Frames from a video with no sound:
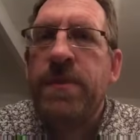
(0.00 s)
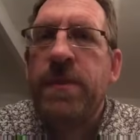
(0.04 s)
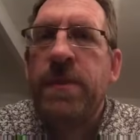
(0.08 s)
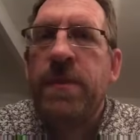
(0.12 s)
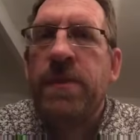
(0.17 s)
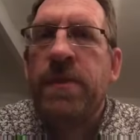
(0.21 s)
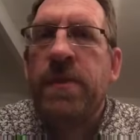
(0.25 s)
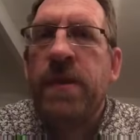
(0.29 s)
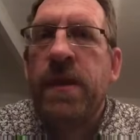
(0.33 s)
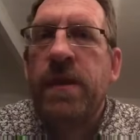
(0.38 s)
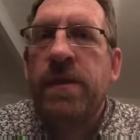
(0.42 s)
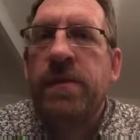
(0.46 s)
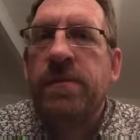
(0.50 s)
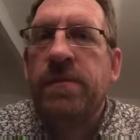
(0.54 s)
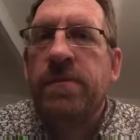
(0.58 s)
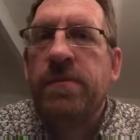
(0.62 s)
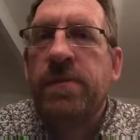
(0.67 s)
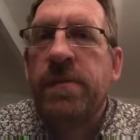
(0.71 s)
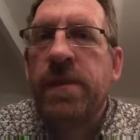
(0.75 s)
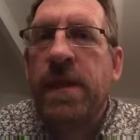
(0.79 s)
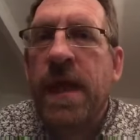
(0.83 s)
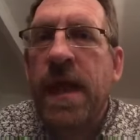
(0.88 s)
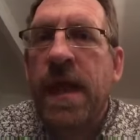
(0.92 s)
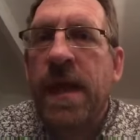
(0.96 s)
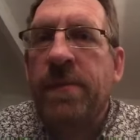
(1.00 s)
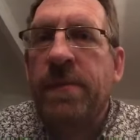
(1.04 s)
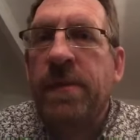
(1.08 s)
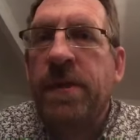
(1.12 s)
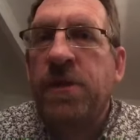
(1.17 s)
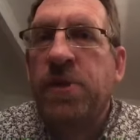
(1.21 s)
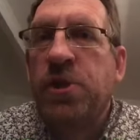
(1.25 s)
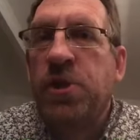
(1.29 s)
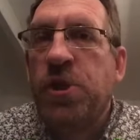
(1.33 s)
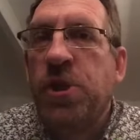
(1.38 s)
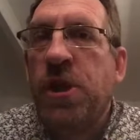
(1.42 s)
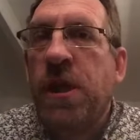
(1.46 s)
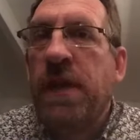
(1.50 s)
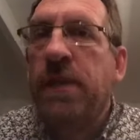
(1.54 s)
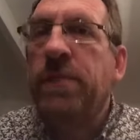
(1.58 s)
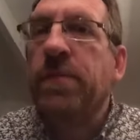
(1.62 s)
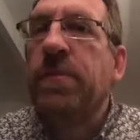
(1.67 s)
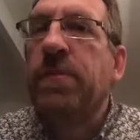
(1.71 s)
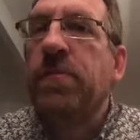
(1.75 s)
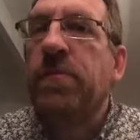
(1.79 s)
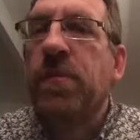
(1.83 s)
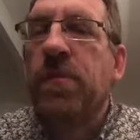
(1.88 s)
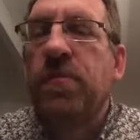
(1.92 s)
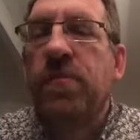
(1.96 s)
that is cheap
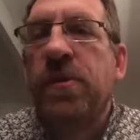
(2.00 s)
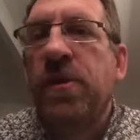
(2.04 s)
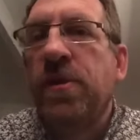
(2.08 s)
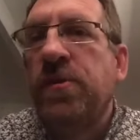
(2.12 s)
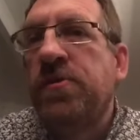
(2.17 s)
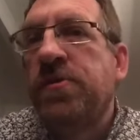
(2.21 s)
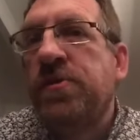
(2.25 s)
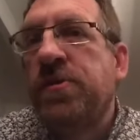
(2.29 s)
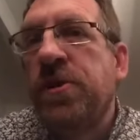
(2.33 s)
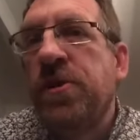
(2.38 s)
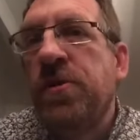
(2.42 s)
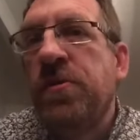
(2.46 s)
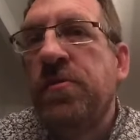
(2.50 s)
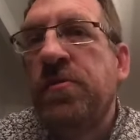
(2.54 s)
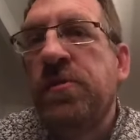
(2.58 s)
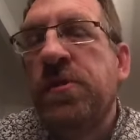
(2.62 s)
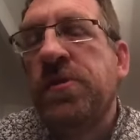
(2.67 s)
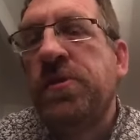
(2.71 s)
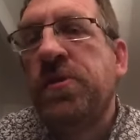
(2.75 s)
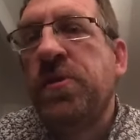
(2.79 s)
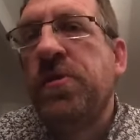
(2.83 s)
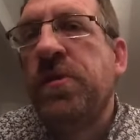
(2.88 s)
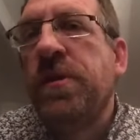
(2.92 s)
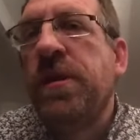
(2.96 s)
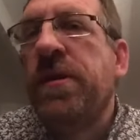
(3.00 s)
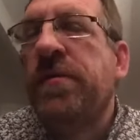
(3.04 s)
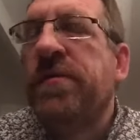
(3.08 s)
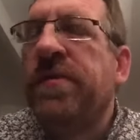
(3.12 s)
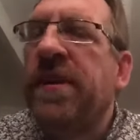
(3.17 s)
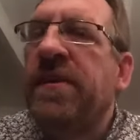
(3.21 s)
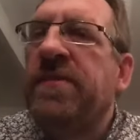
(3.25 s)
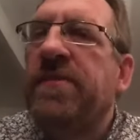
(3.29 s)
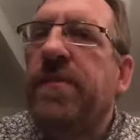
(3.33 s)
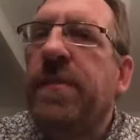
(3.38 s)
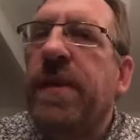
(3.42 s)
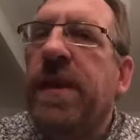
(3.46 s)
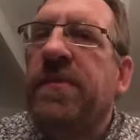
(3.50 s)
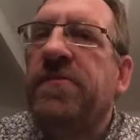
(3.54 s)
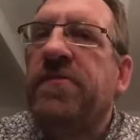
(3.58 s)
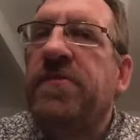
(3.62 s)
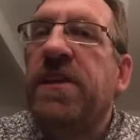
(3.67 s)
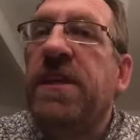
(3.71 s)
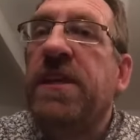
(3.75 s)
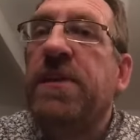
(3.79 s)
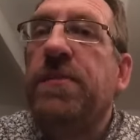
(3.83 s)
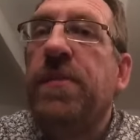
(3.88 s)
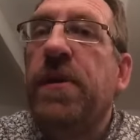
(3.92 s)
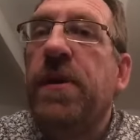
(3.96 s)
will lose £2,000 to £2,500
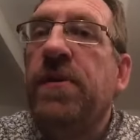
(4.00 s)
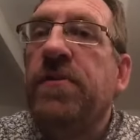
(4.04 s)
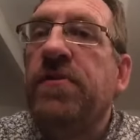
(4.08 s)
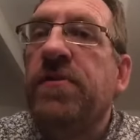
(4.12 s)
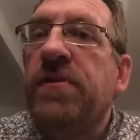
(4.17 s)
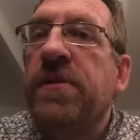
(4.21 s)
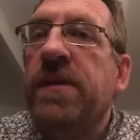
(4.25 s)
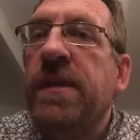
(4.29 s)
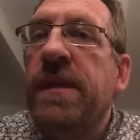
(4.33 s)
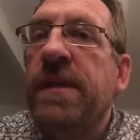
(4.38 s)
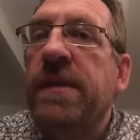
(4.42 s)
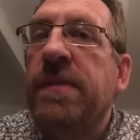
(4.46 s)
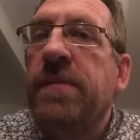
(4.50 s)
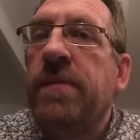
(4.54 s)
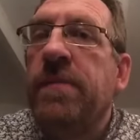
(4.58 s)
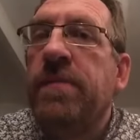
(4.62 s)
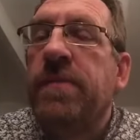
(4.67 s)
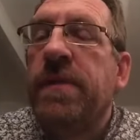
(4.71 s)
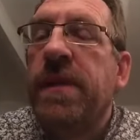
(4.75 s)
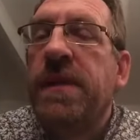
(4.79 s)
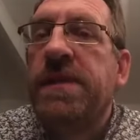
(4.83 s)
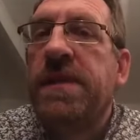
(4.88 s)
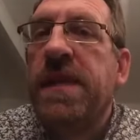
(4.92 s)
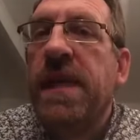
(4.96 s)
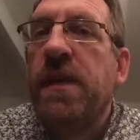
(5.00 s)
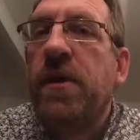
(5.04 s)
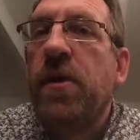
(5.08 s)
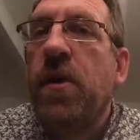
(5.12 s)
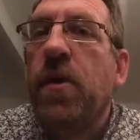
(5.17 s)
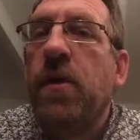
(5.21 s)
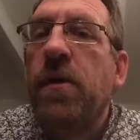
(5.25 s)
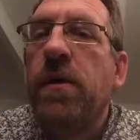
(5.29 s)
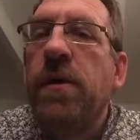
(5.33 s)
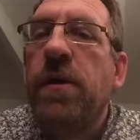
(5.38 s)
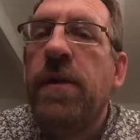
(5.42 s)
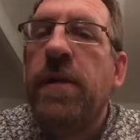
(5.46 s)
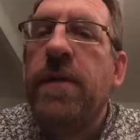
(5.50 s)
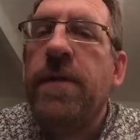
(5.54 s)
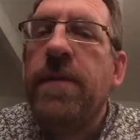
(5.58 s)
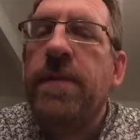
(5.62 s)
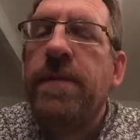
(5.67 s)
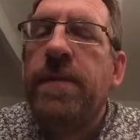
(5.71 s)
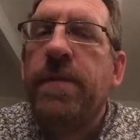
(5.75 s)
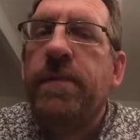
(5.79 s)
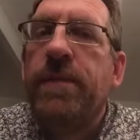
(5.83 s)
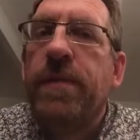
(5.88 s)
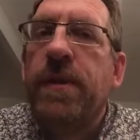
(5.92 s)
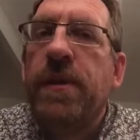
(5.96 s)
on each person they take on,
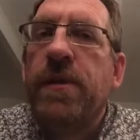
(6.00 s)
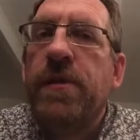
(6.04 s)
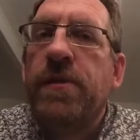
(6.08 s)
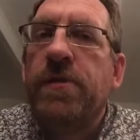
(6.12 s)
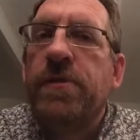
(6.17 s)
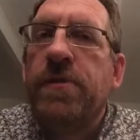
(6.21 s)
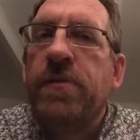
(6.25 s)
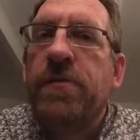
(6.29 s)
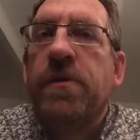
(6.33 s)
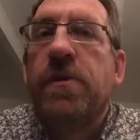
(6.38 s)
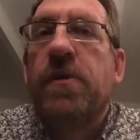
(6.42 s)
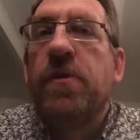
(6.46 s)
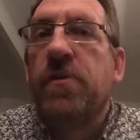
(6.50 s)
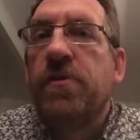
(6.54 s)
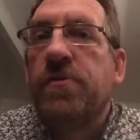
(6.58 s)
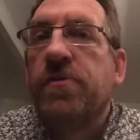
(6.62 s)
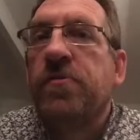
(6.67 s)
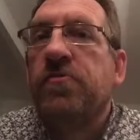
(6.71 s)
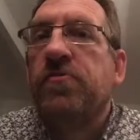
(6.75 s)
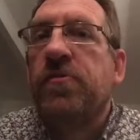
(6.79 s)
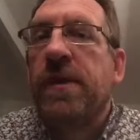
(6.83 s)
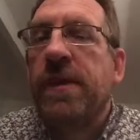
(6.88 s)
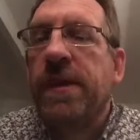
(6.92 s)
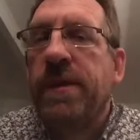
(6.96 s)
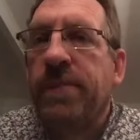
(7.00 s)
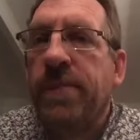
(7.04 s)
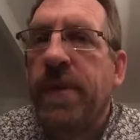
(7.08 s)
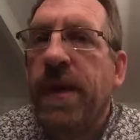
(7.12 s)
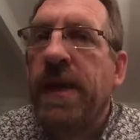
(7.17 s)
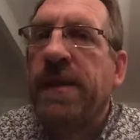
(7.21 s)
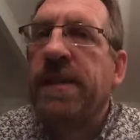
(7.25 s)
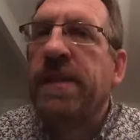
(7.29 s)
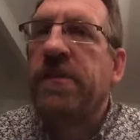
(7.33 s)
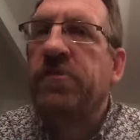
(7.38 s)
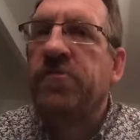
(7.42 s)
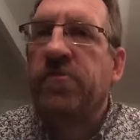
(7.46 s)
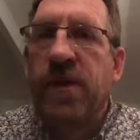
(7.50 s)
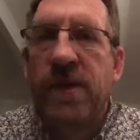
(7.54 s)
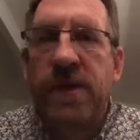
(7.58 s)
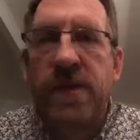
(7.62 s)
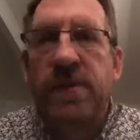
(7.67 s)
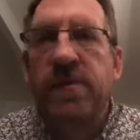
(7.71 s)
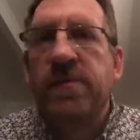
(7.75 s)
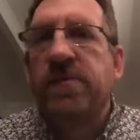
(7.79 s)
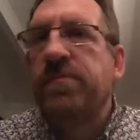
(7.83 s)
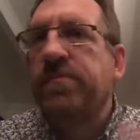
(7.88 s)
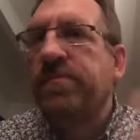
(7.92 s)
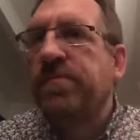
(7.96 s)
because of the cost of training, paying the
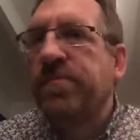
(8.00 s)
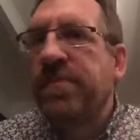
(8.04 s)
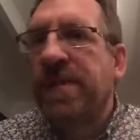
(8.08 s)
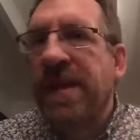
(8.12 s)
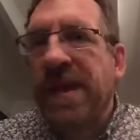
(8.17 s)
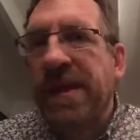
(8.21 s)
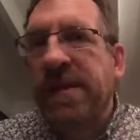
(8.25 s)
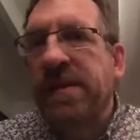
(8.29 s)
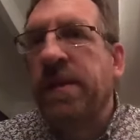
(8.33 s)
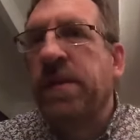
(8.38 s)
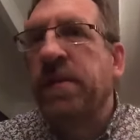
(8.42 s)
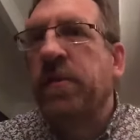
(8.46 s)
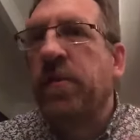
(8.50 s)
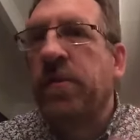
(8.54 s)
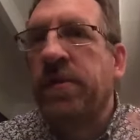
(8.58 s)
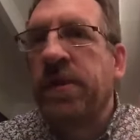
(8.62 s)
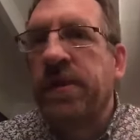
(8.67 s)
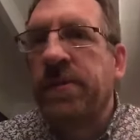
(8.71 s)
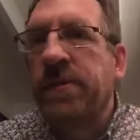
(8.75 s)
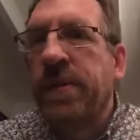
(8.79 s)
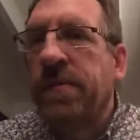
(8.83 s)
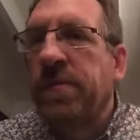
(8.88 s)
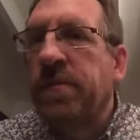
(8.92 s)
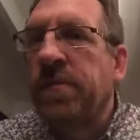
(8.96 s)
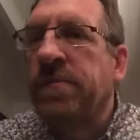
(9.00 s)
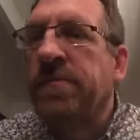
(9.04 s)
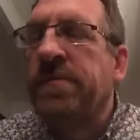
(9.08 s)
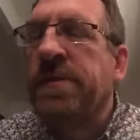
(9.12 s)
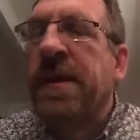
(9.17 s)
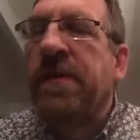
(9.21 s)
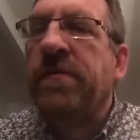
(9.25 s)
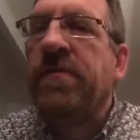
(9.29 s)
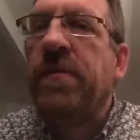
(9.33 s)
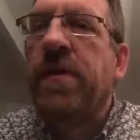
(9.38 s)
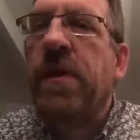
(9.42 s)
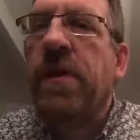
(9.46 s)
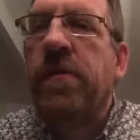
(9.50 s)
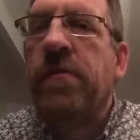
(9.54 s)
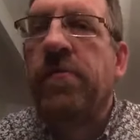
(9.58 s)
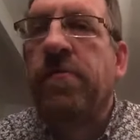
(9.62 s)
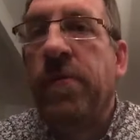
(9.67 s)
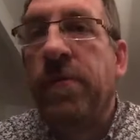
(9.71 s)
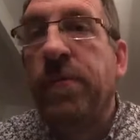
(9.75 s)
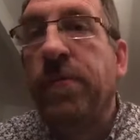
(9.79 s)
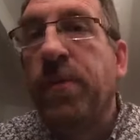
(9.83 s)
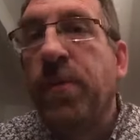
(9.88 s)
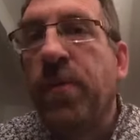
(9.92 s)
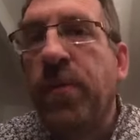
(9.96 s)
trainers, and a lot of these people are
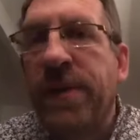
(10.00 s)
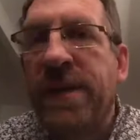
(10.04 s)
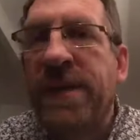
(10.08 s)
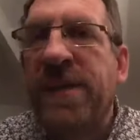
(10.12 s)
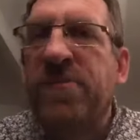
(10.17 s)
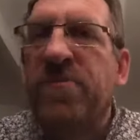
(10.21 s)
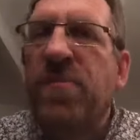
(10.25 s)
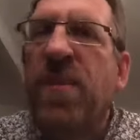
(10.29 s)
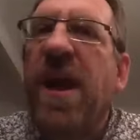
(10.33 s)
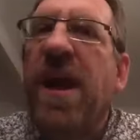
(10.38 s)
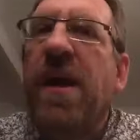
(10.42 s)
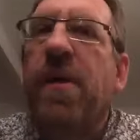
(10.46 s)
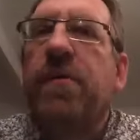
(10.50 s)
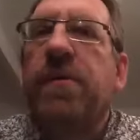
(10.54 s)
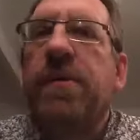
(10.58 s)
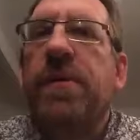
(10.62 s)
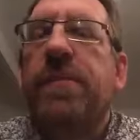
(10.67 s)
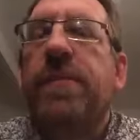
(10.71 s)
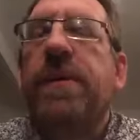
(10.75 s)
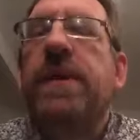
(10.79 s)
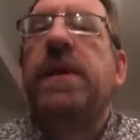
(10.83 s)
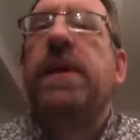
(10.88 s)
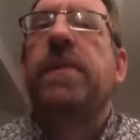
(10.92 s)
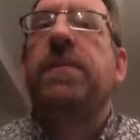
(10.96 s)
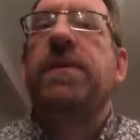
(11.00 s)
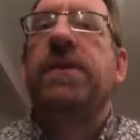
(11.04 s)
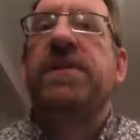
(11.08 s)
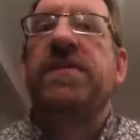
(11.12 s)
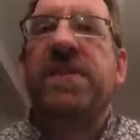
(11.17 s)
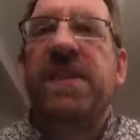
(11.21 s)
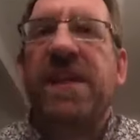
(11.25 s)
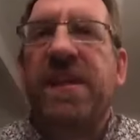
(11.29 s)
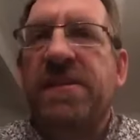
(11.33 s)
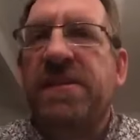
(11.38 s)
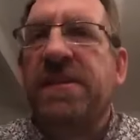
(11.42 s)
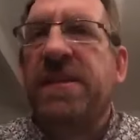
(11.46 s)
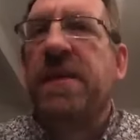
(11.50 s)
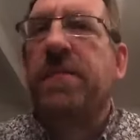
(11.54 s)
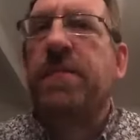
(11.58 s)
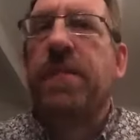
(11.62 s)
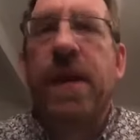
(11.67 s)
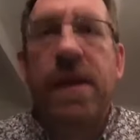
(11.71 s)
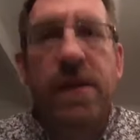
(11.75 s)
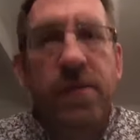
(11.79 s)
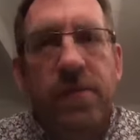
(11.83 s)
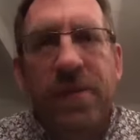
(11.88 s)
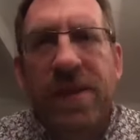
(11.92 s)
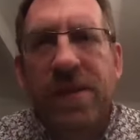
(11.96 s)
employed as well with the big companies that get sick
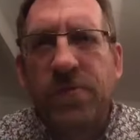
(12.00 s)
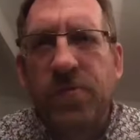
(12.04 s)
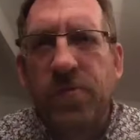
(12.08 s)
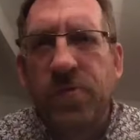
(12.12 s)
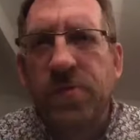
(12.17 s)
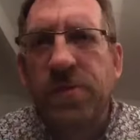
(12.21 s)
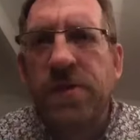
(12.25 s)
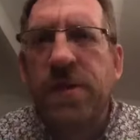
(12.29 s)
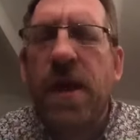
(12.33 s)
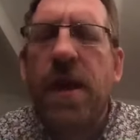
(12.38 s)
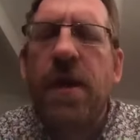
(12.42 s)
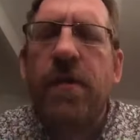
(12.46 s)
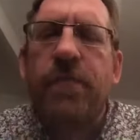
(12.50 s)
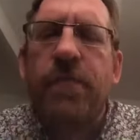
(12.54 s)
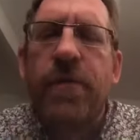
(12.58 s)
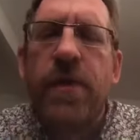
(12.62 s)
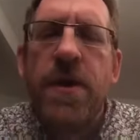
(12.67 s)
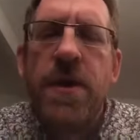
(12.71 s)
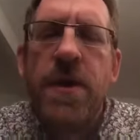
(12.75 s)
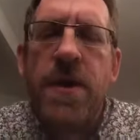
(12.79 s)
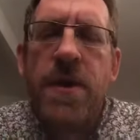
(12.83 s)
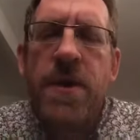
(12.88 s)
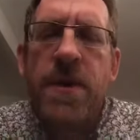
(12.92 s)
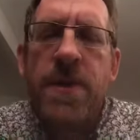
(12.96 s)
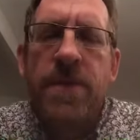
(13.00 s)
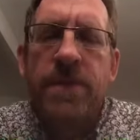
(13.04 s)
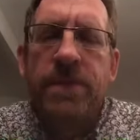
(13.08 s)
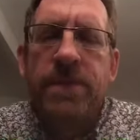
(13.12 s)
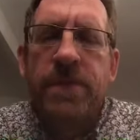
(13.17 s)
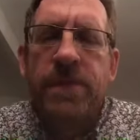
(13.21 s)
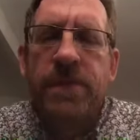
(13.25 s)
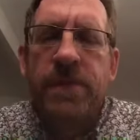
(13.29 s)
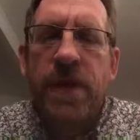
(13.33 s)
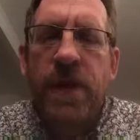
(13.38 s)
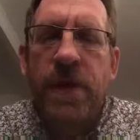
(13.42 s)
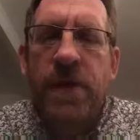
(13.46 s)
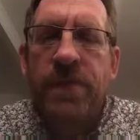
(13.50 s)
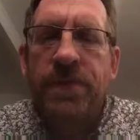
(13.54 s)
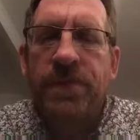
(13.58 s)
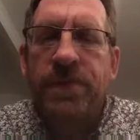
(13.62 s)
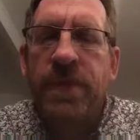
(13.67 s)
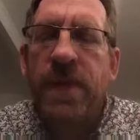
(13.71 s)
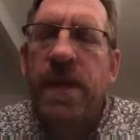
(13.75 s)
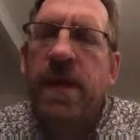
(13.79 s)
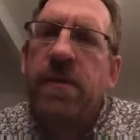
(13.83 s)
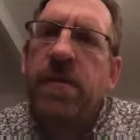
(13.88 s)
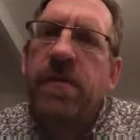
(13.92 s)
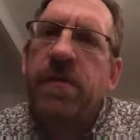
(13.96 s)
pay and all that sort of stuff. So
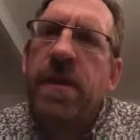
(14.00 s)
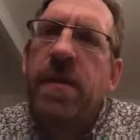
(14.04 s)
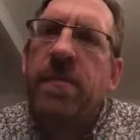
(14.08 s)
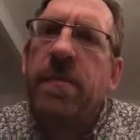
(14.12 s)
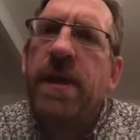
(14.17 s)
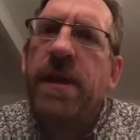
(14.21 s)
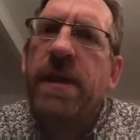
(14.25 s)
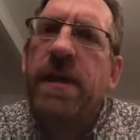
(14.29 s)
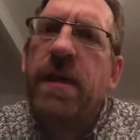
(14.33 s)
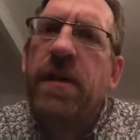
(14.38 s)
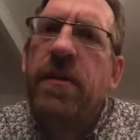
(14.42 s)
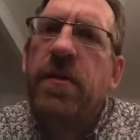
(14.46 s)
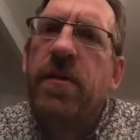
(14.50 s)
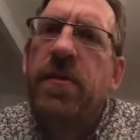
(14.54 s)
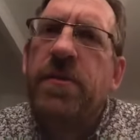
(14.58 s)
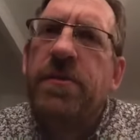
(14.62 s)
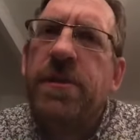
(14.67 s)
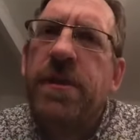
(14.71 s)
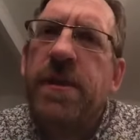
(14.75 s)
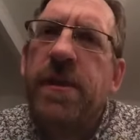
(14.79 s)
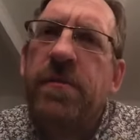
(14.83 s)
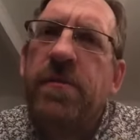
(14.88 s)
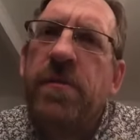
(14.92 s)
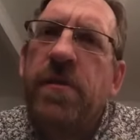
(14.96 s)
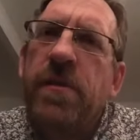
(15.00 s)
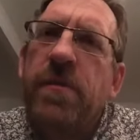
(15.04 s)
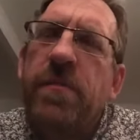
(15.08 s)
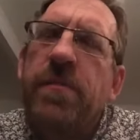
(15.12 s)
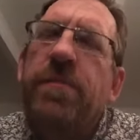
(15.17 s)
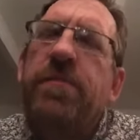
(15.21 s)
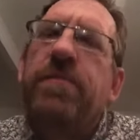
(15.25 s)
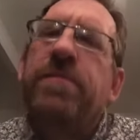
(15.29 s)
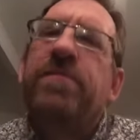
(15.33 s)
they're making a loss, so they've got to